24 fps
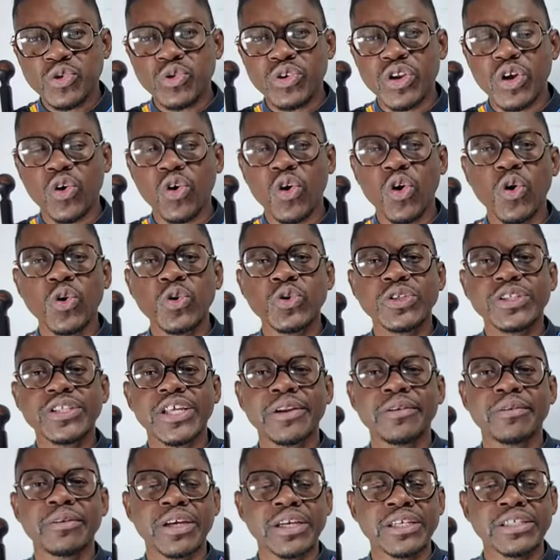to the coast
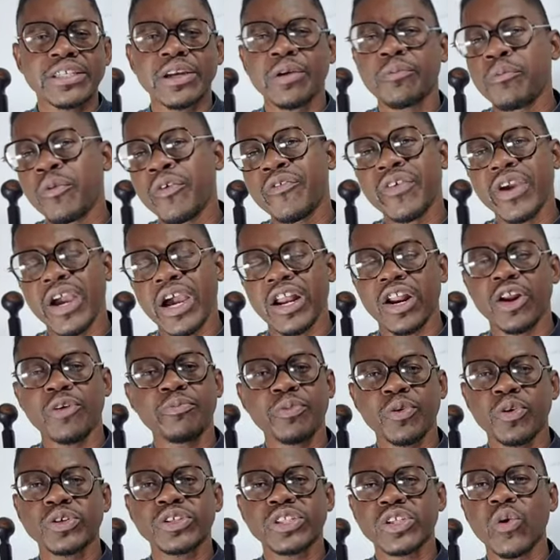and moving around
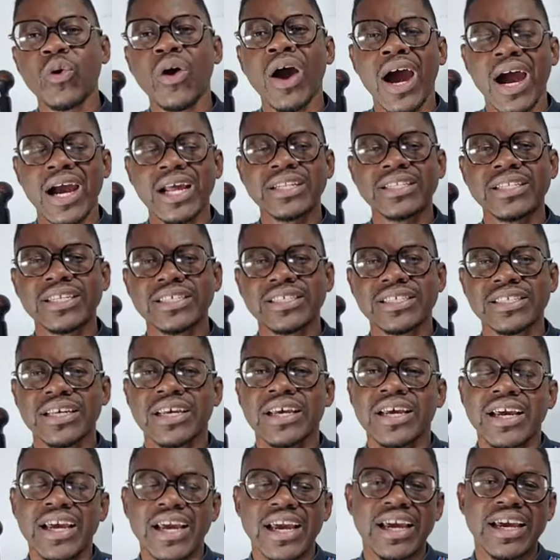because they were hunters
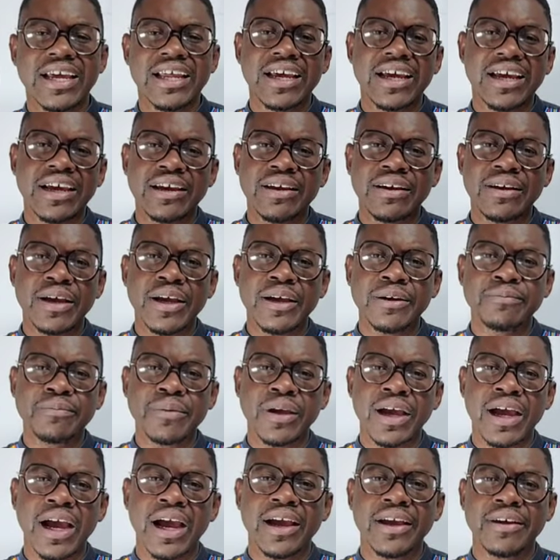and
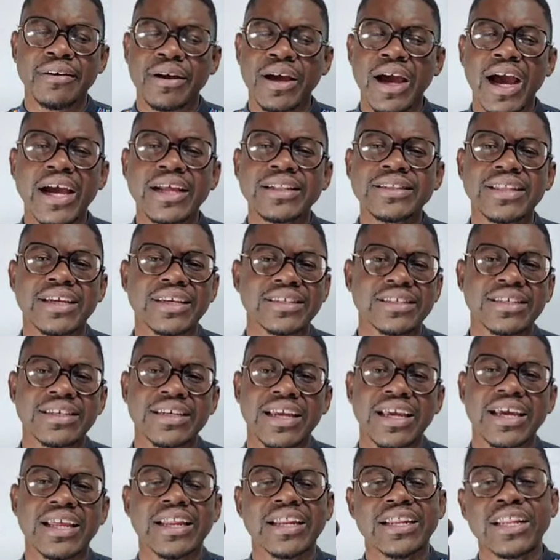
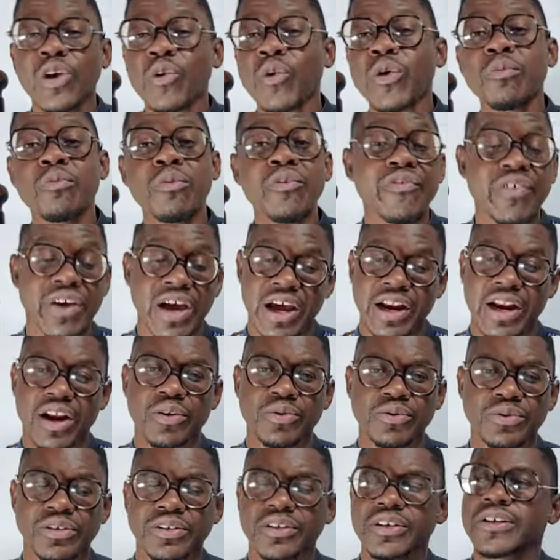gatherers, they were moving
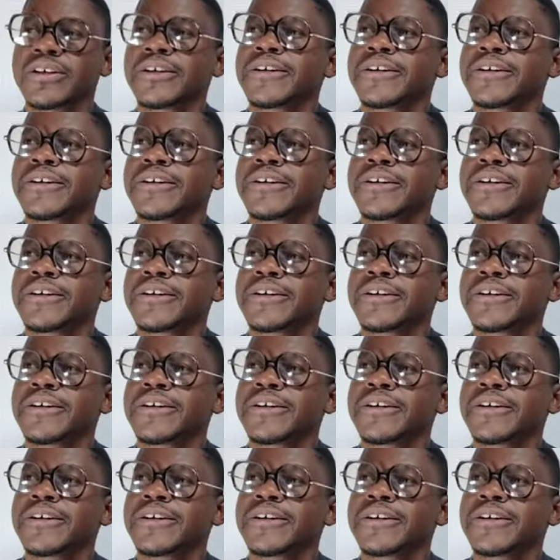around.